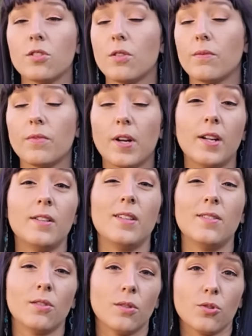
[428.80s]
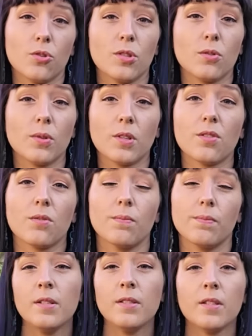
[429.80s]
you just don't find in the grocery stores.
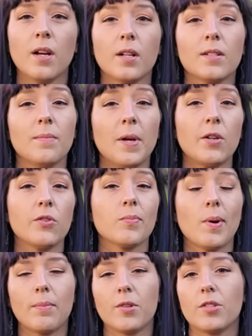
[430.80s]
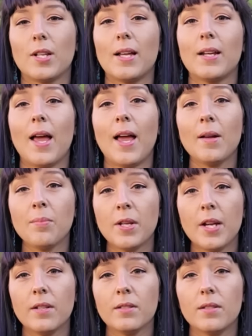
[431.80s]
Now let's talk tomatoes, peppers, and
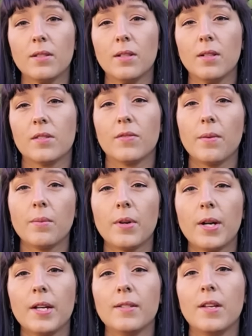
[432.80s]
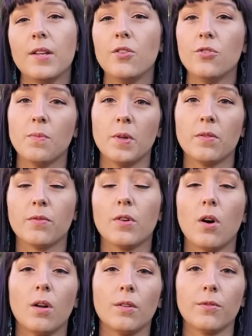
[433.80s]
eggplant because February is a huge month
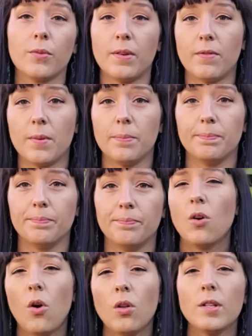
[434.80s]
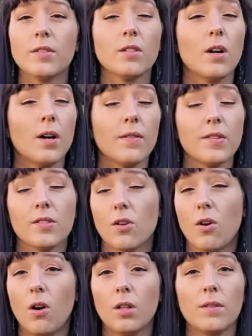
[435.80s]
for all three of them. The goal is to harvest
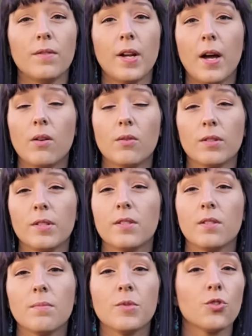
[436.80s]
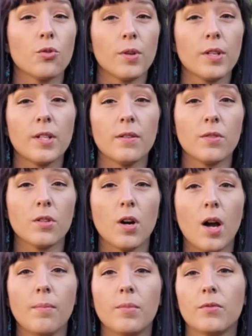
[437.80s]
all of it out, or at least the majority of your
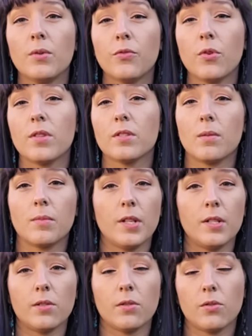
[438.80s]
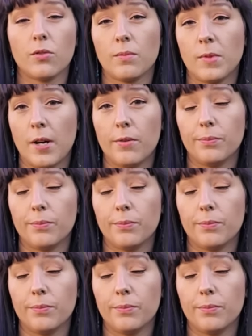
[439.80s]
crop, before the summer heat slows them